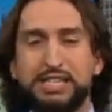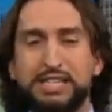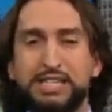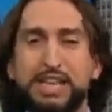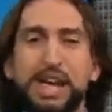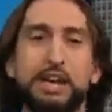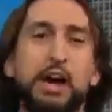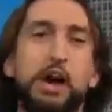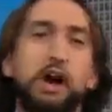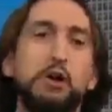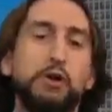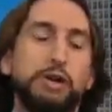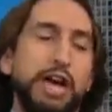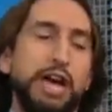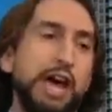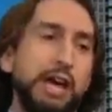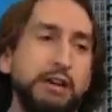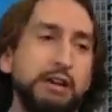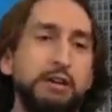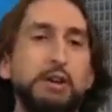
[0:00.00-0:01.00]
It's like,
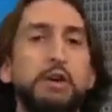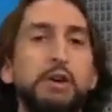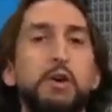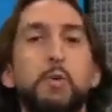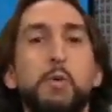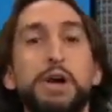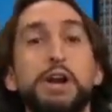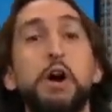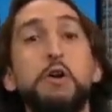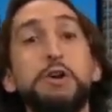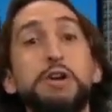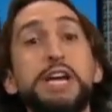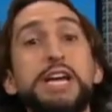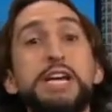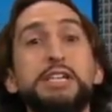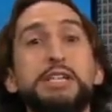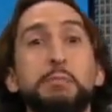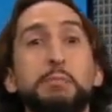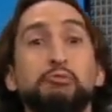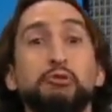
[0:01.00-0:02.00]
okay, we don't
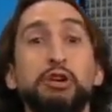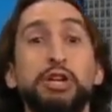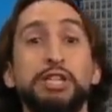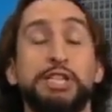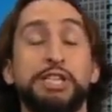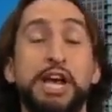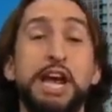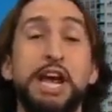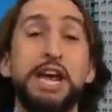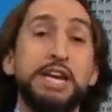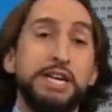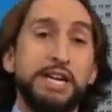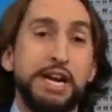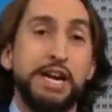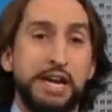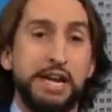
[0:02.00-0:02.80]
need to pretend